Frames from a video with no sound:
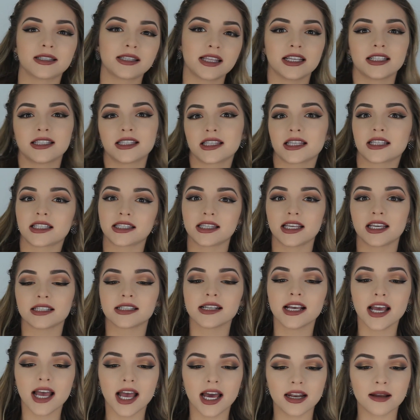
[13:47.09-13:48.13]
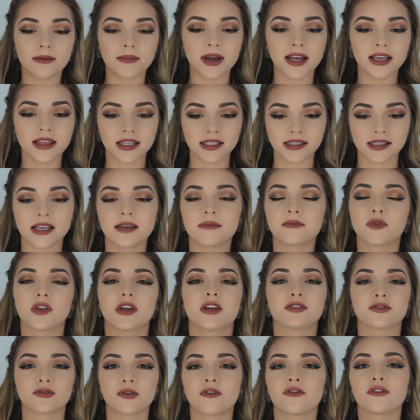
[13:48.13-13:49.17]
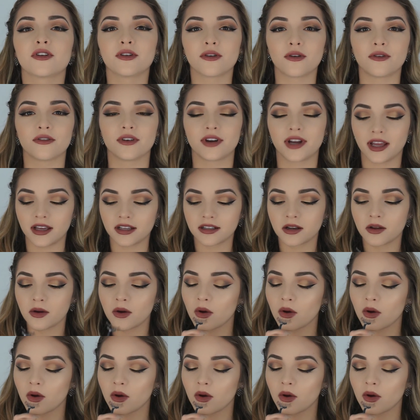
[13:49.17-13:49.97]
and I'm buying the same things over and over again.